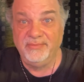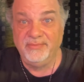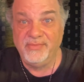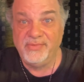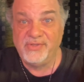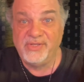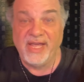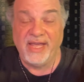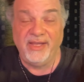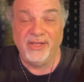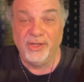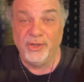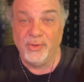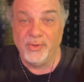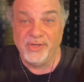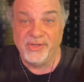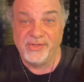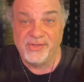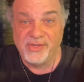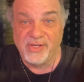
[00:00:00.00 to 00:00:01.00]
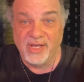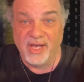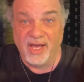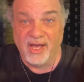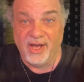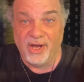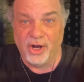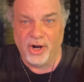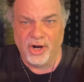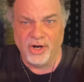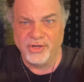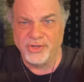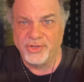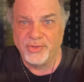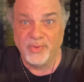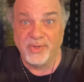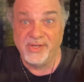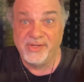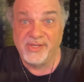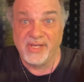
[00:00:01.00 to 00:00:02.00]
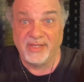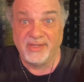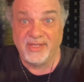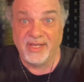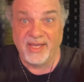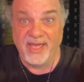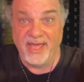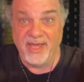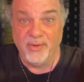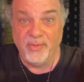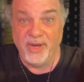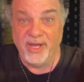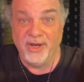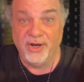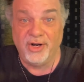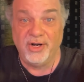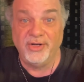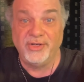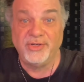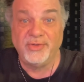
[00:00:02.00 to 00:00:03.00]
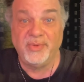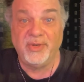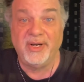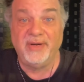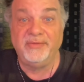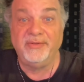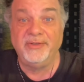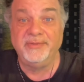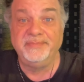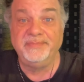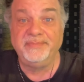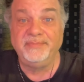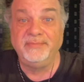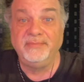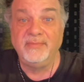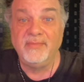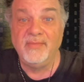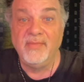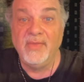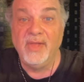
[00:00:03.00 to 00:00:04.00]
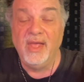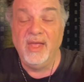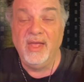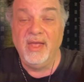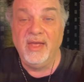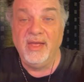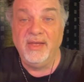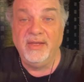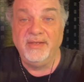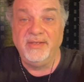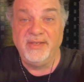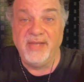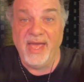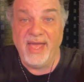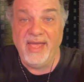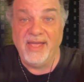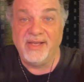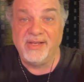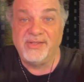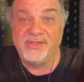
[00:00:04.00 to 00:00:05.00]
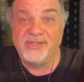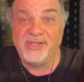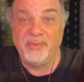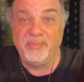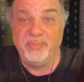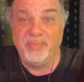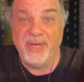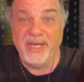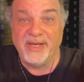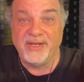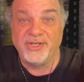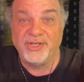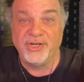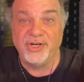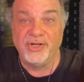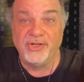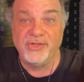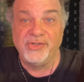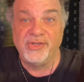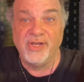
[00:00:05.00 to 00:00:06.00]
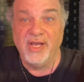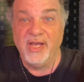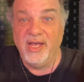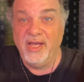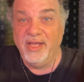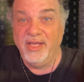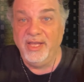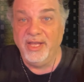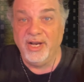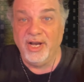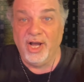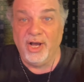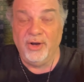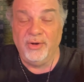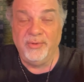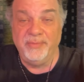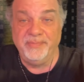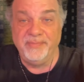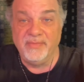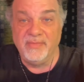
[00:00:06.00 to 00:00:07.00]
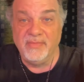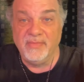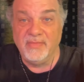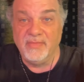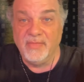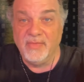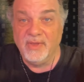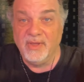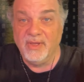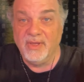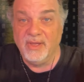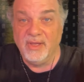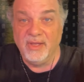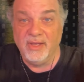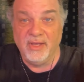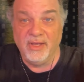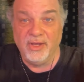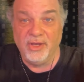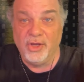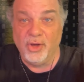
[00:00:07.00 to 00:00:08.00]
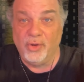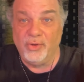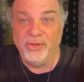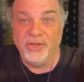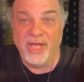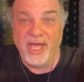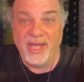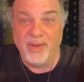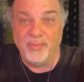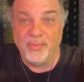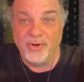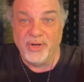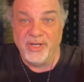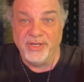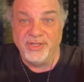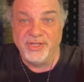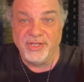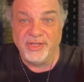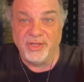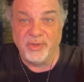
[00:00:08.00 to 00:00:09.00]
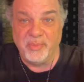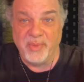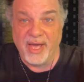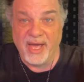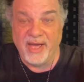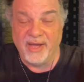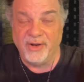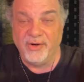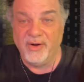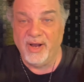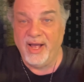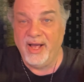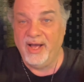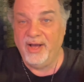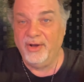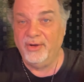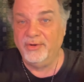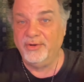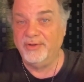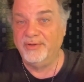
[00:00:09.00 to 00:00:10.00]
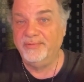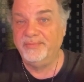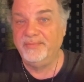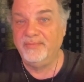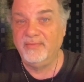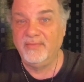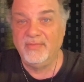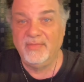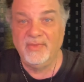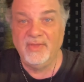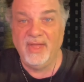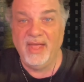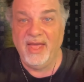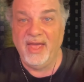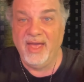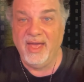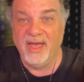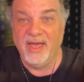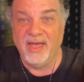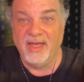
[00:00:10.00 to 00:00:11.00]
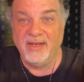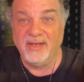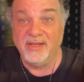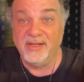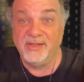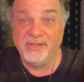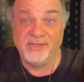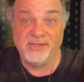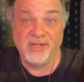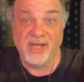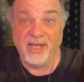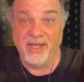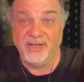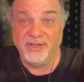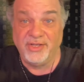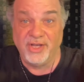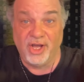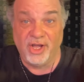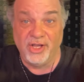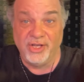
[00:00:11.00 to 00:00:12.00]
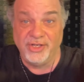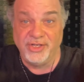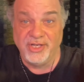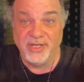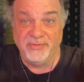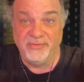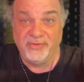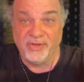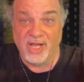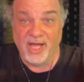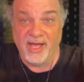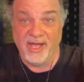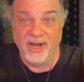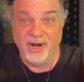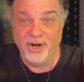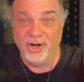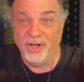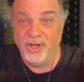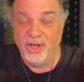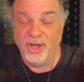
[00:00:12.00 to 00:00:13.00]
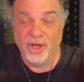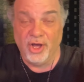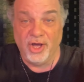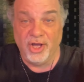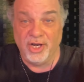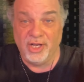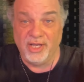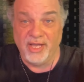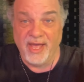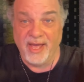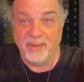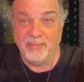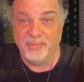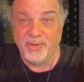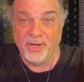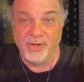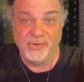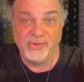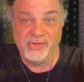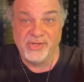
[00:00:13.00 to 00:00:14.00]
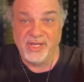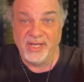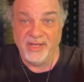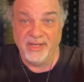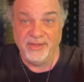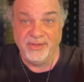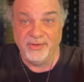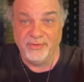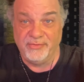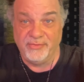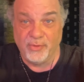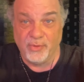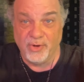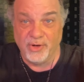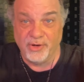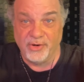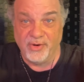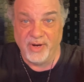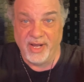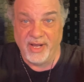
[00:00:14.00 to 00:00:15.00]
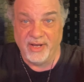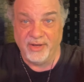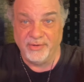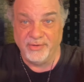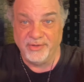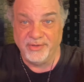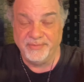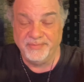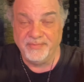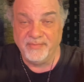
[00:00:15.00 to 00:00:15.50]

Saint Louis uh, Arch. What is that? The Gateway Arch, whatever. Take some pictures, you know, Golden Gate Bridge in the background, and a Scientology flyer on a lamppost in the foreground.